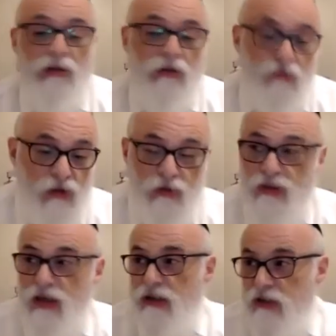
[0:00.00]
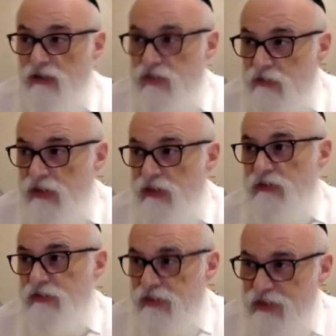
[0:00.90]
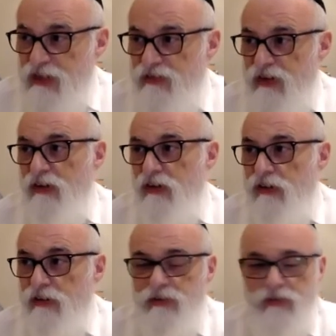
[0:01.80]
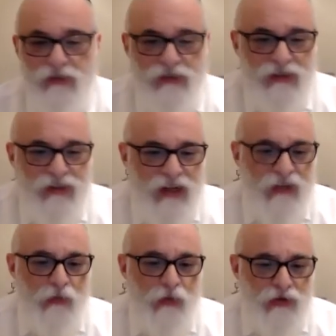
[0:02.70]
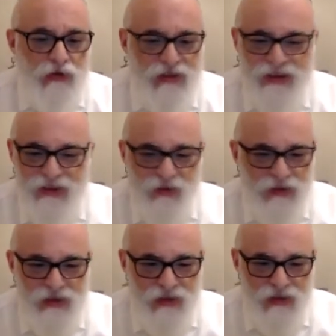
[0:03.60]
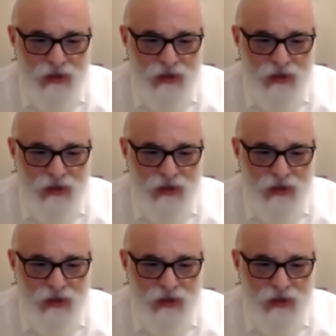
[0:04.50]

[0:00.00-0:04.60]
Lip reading: Well, if you take leave, you know, say Dvar Halacha. Al Yipoter is saying, no, this is,